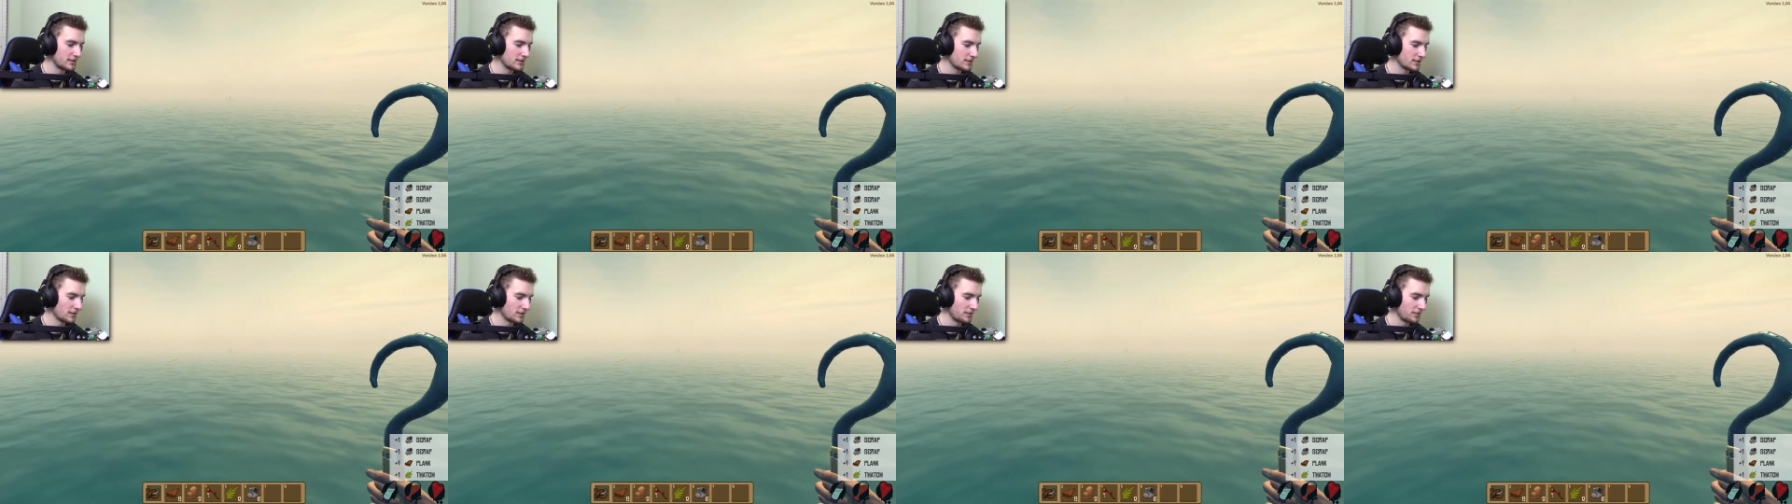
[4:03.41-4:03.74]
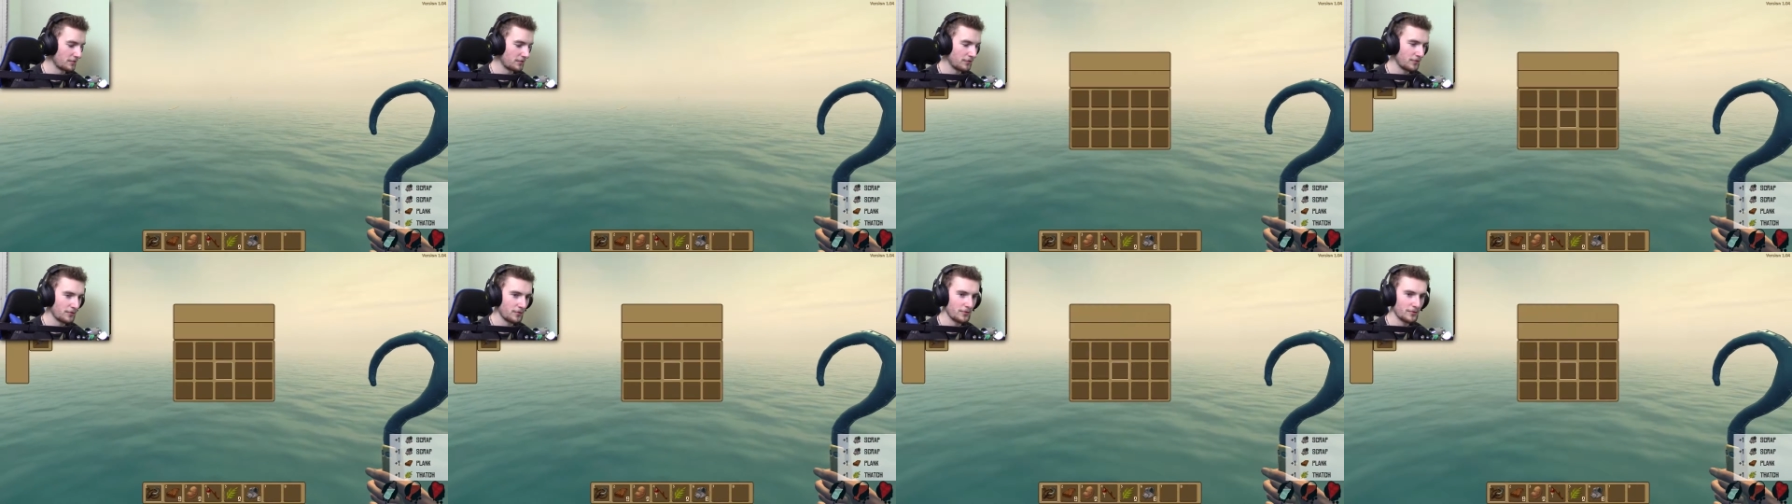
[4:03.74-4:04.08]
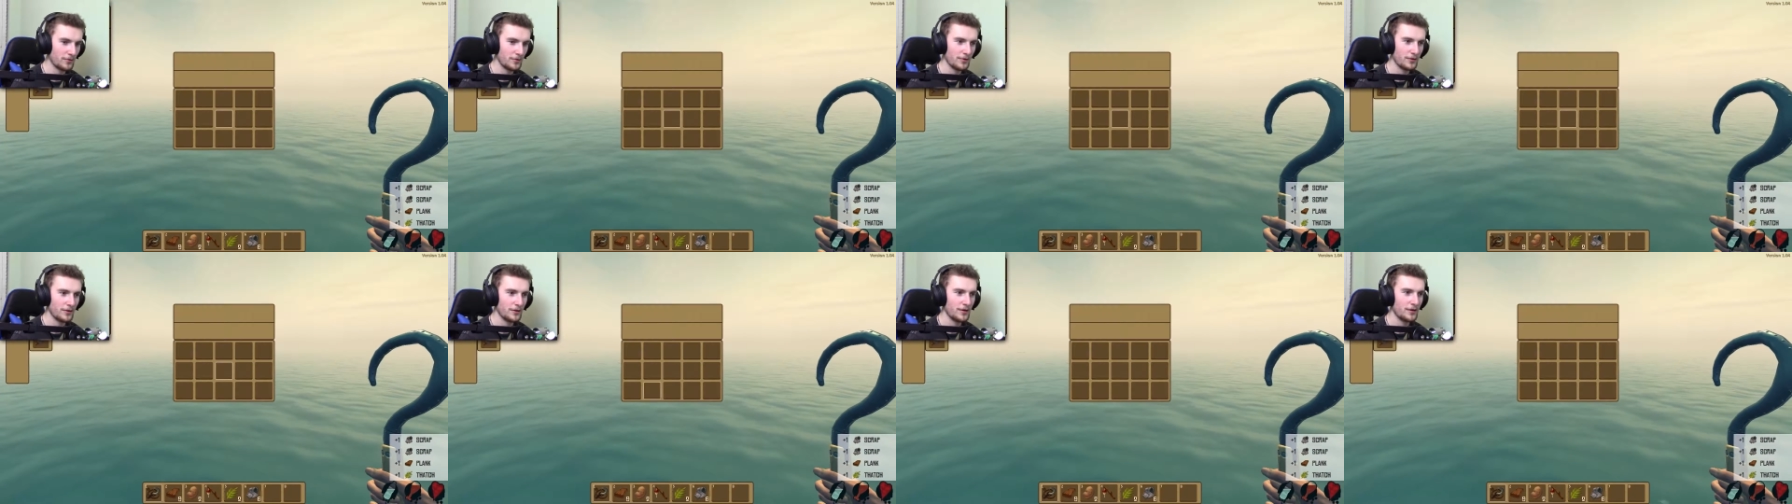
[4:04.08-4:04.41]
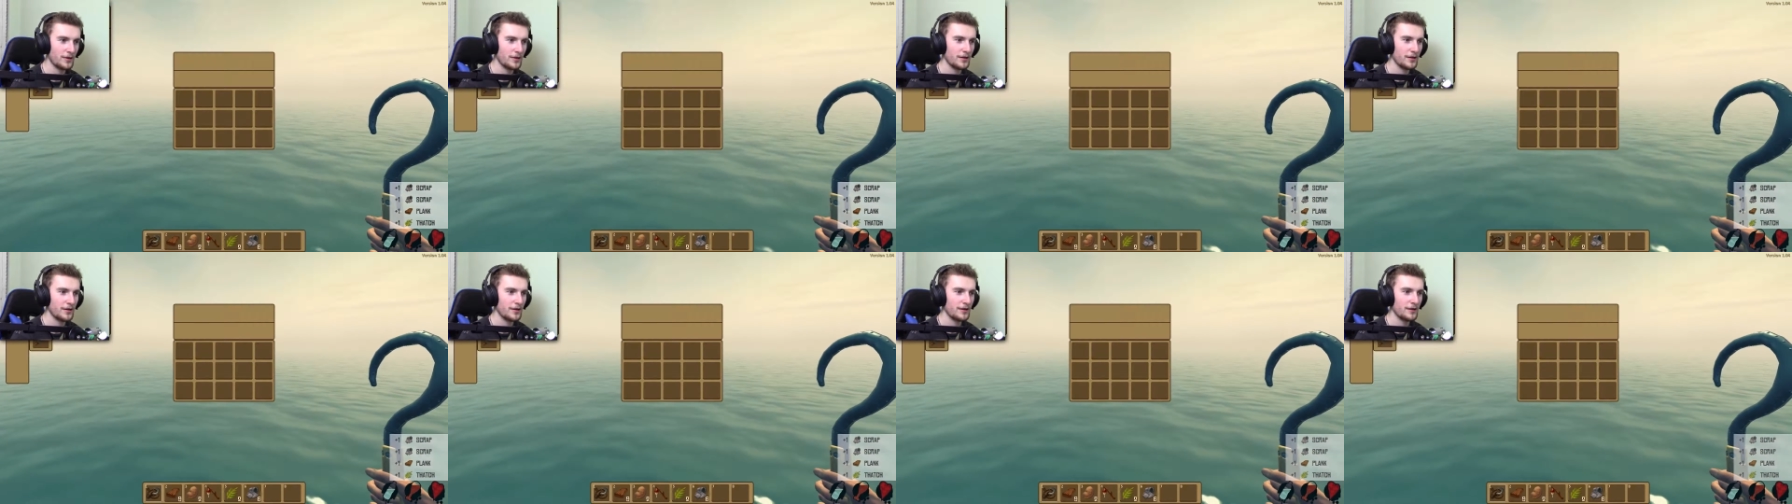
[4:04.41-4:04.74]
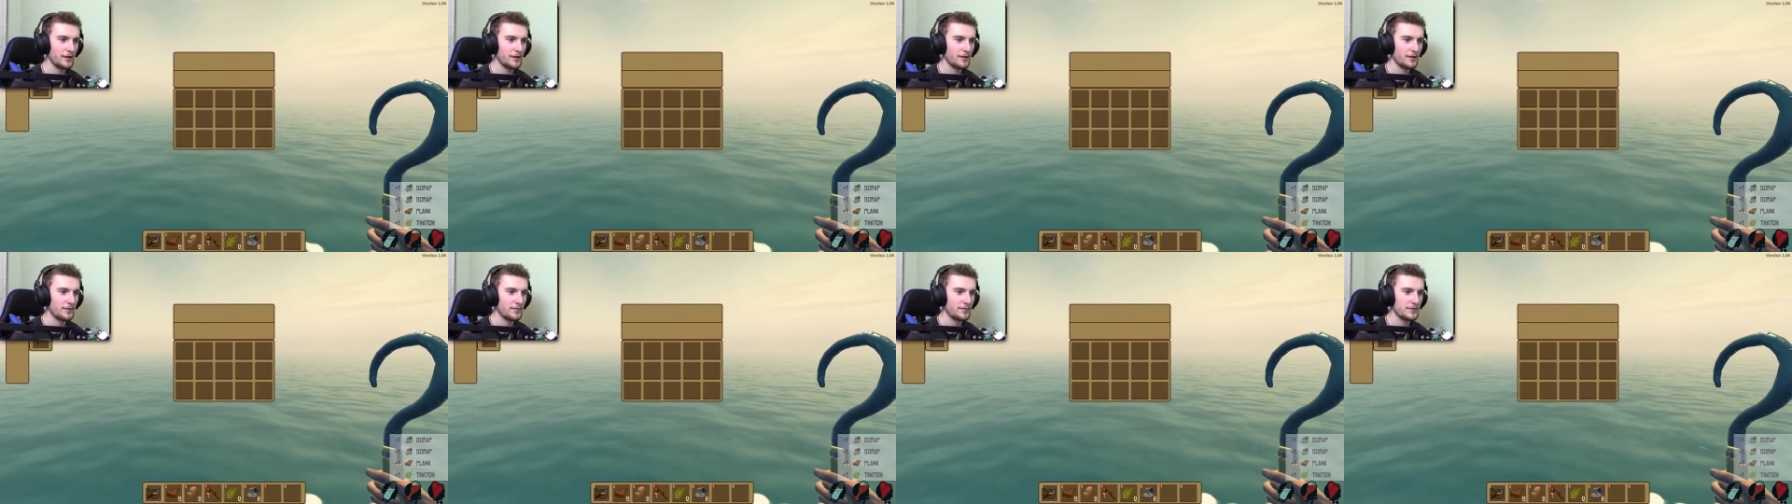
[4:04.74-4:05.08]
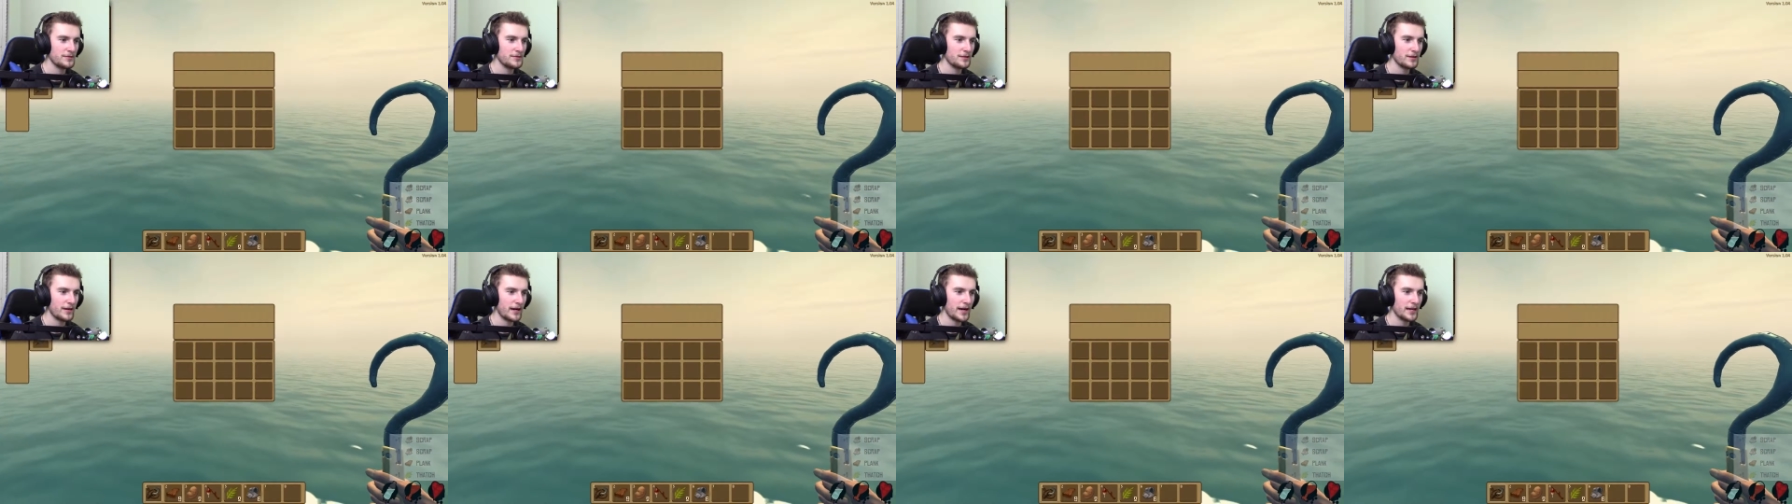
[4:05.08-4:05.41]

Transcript: so before Mr.